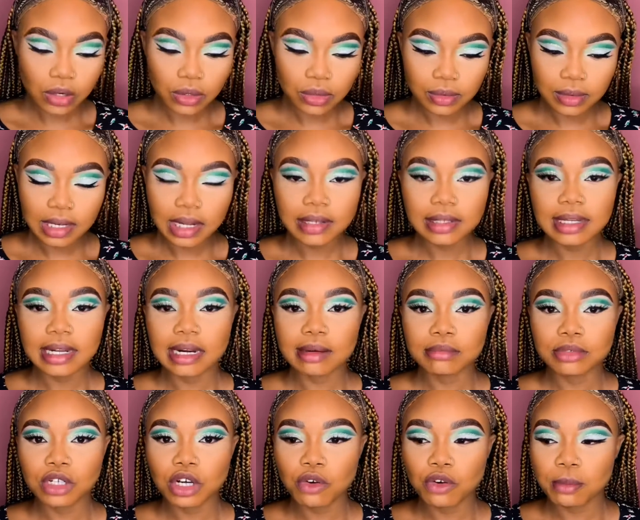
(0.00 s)
now that I'm
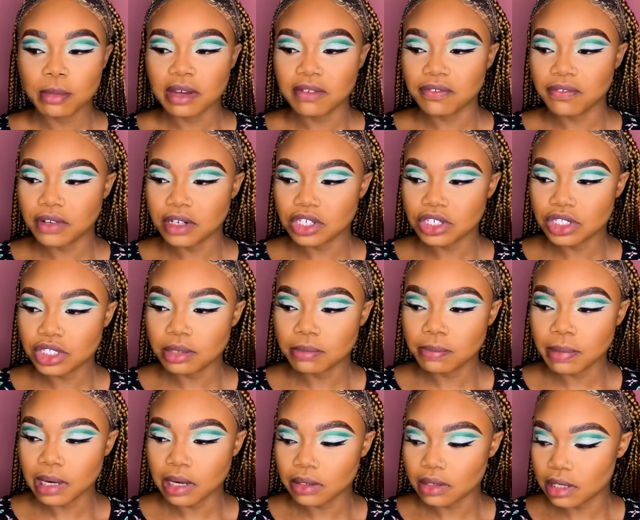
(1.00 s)
done with my finishing
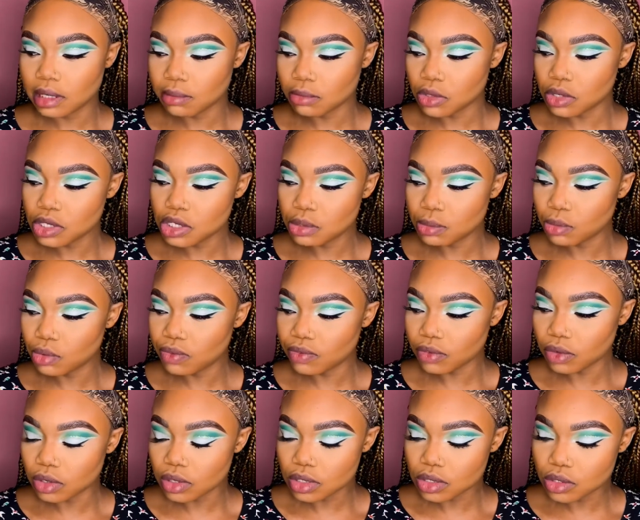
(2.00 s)
powder, I'm going to move
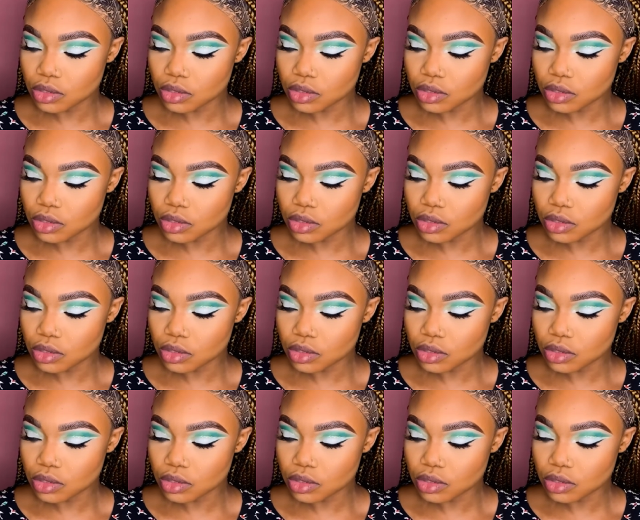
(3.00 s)
on to